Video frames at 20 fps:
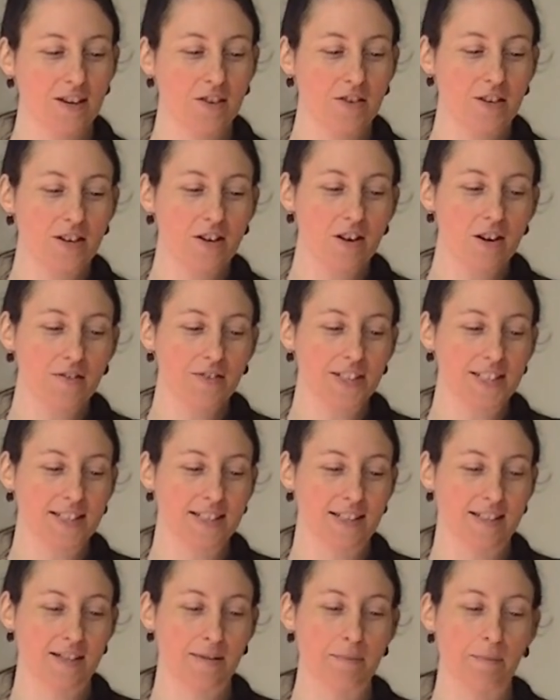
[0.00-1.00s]
your nervous
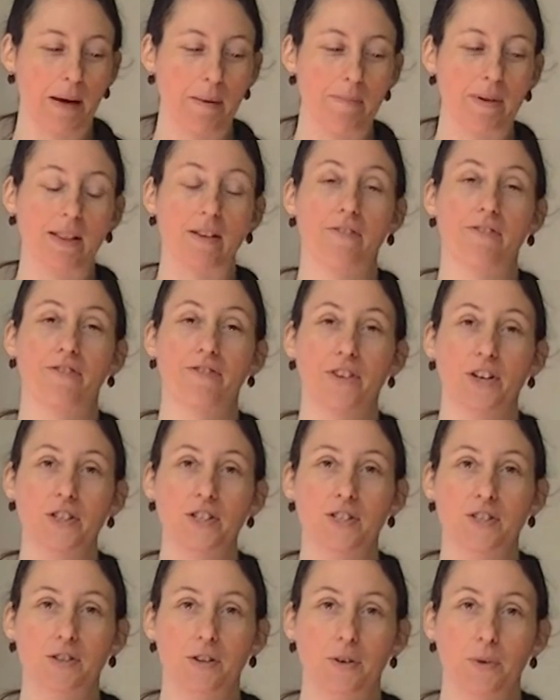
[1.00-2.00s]
system might be the
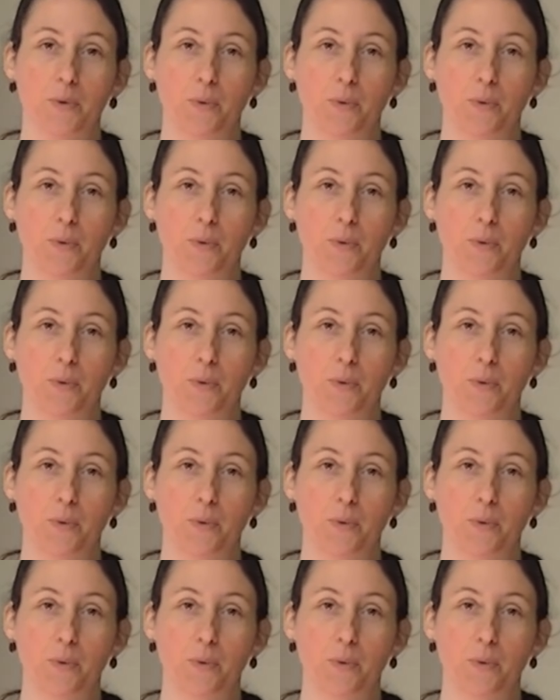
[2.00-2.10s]
first